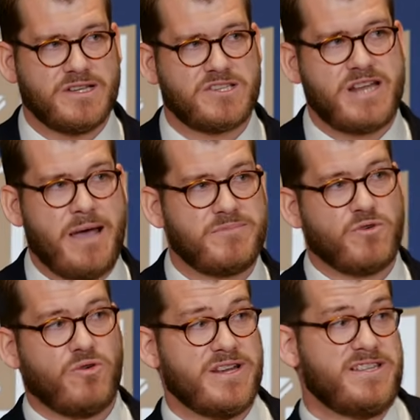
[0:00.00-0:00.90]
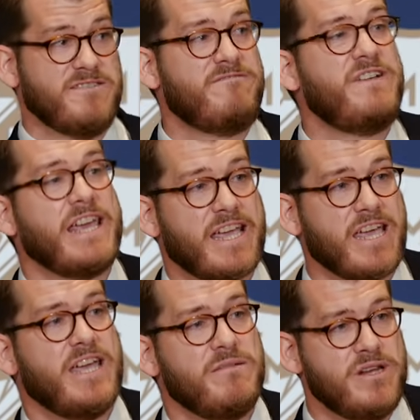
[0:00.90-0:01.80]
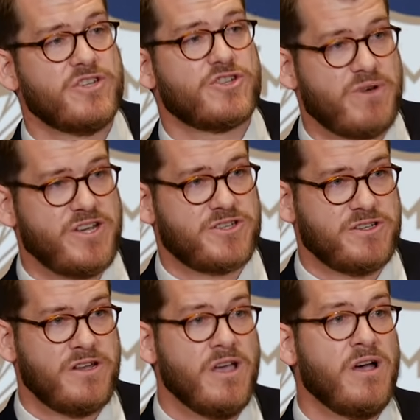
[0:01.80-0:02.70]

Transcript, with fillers: a step toward a Davidic administration